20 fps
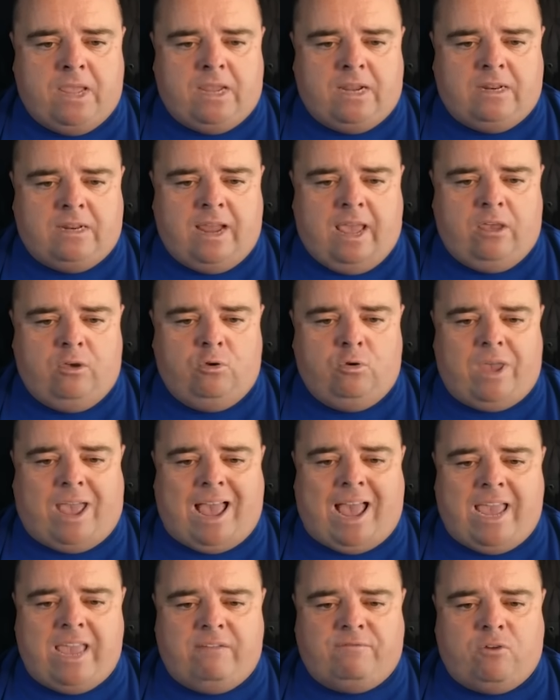Now,
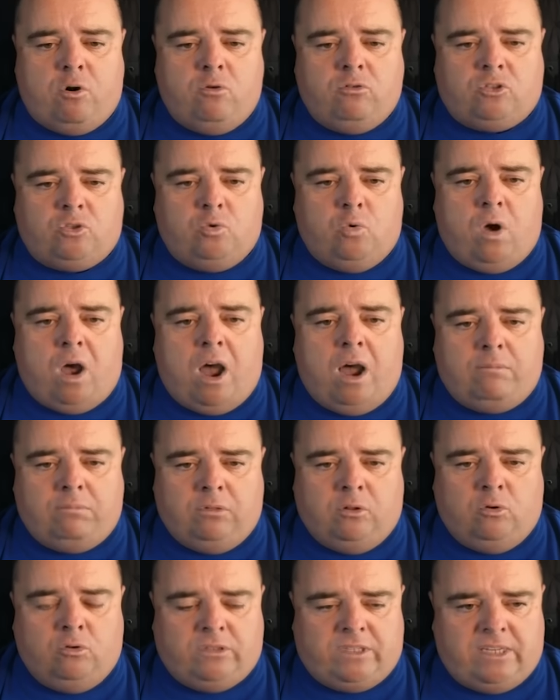I have also
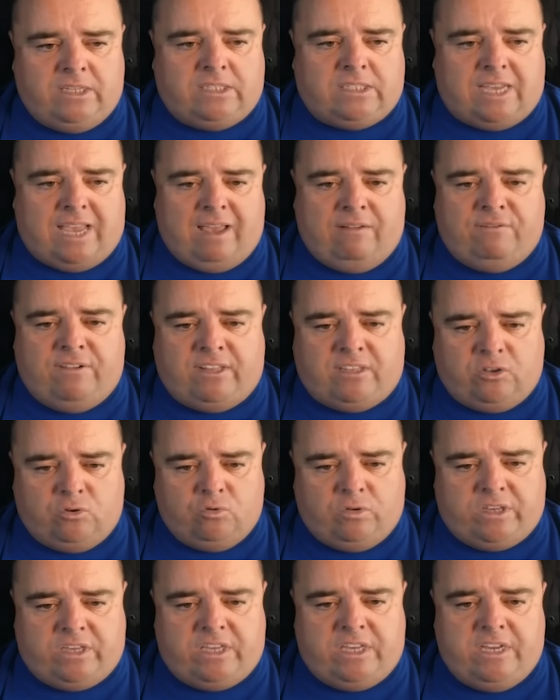uploaded a video
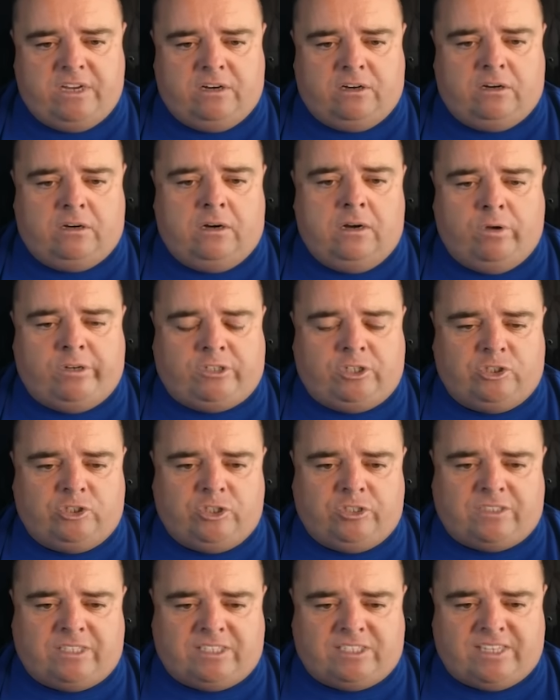here, which is
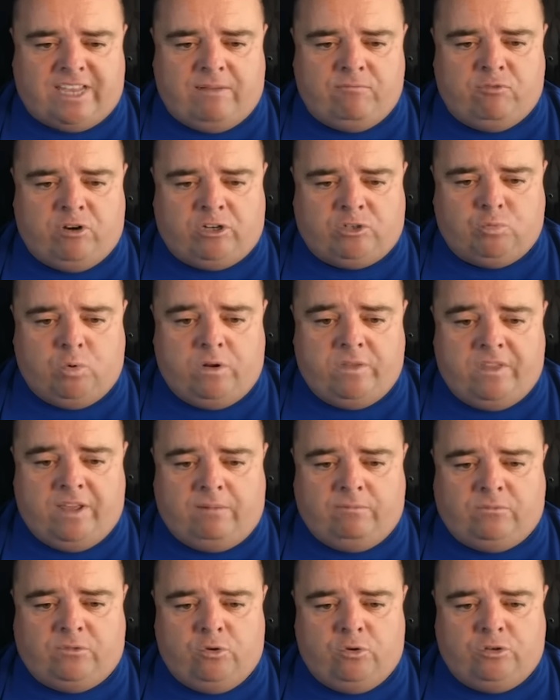just the SEMrush one that
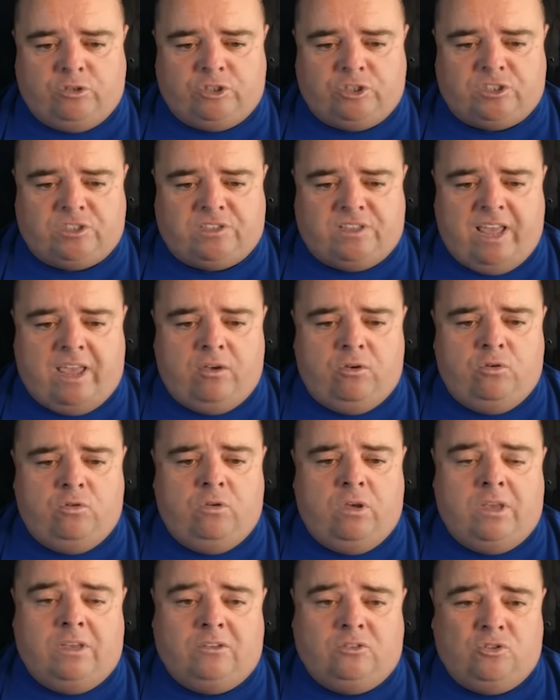I'm doing just now.
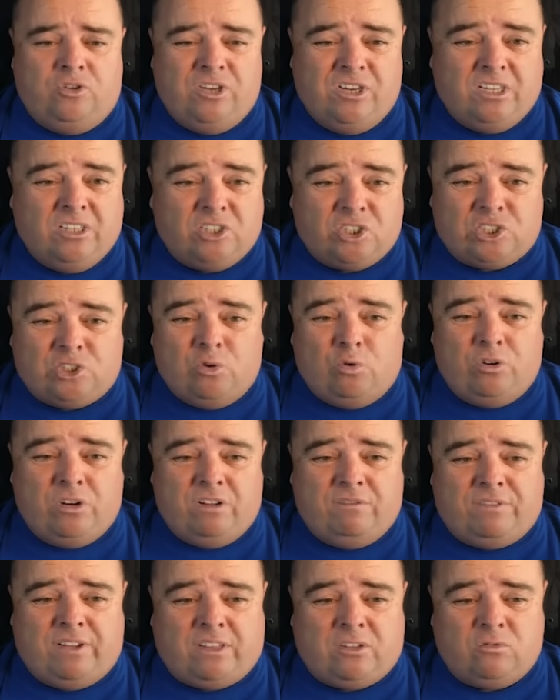So you can store your
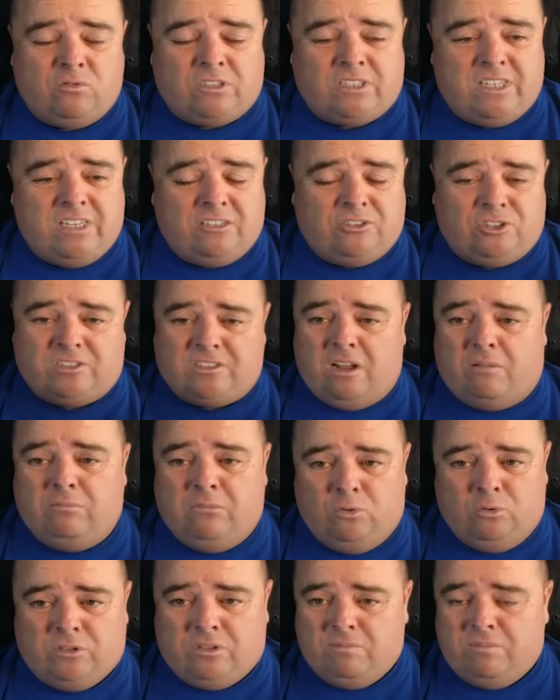videos here, just
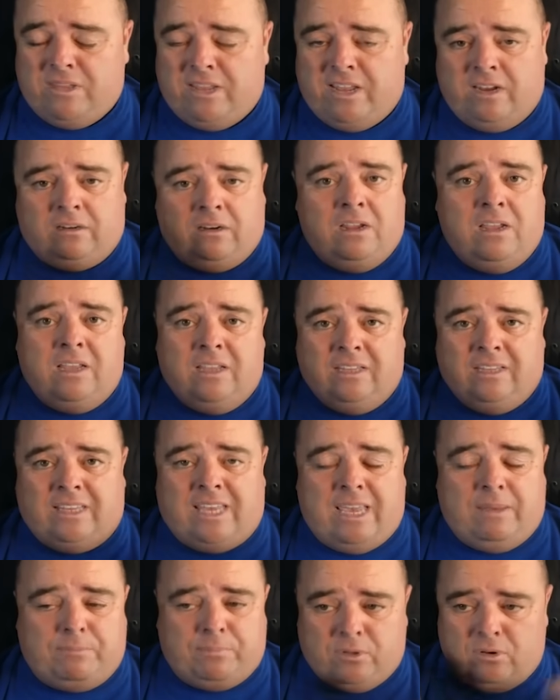upload them there,
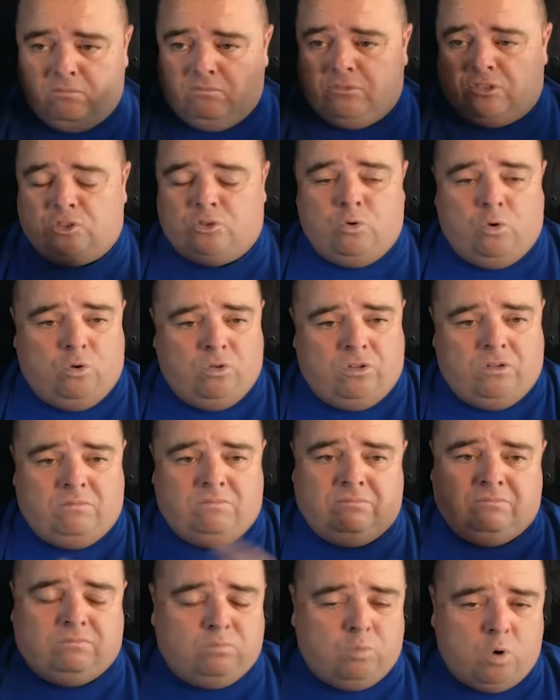keep them, store
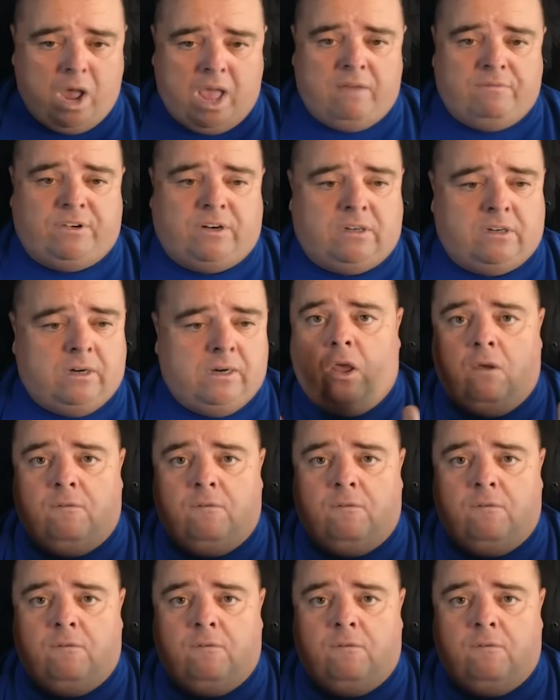them, whatever.